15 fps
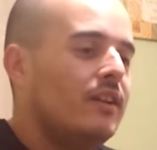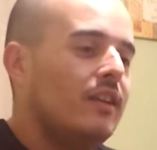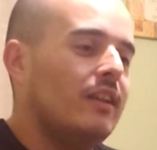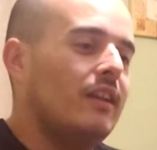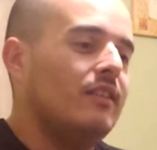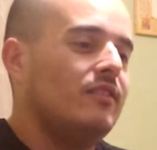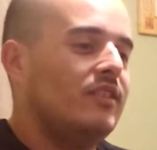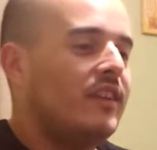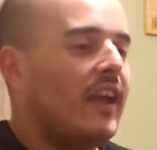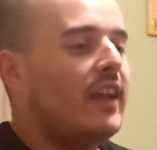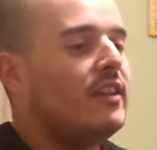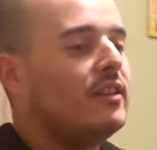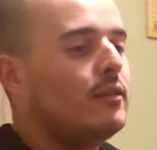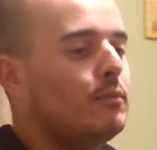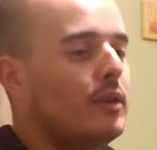and then
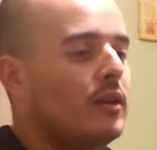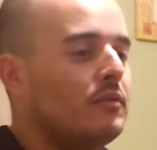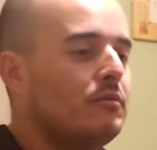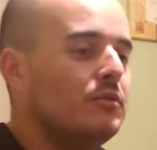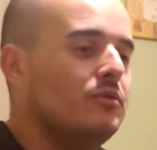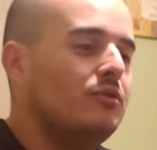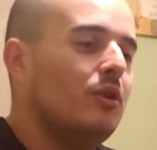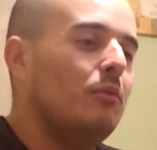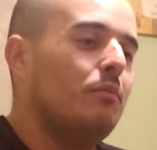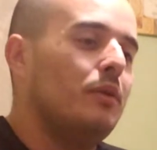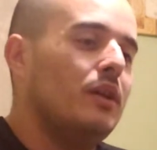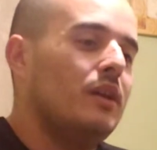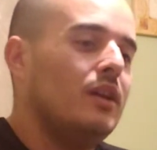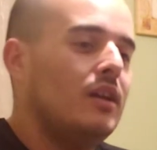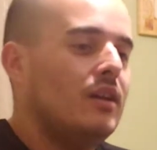Kenny Smith would jump
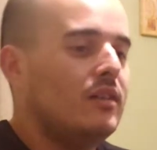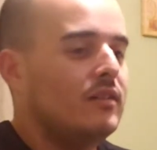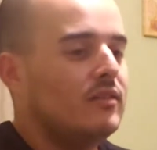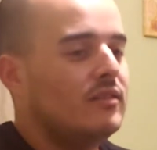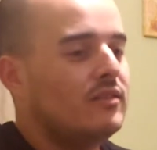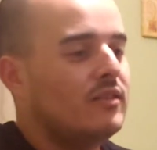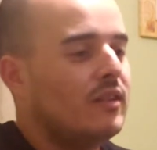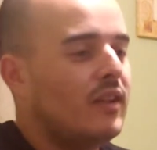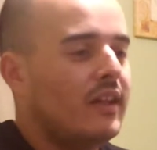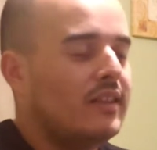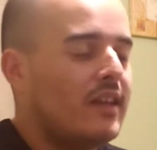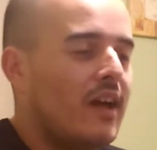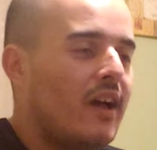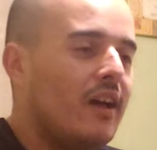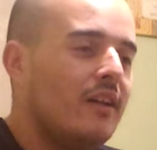in and shit like
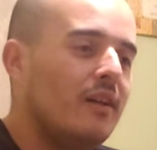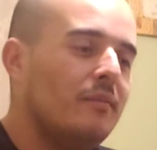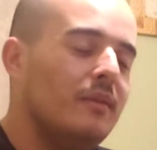that.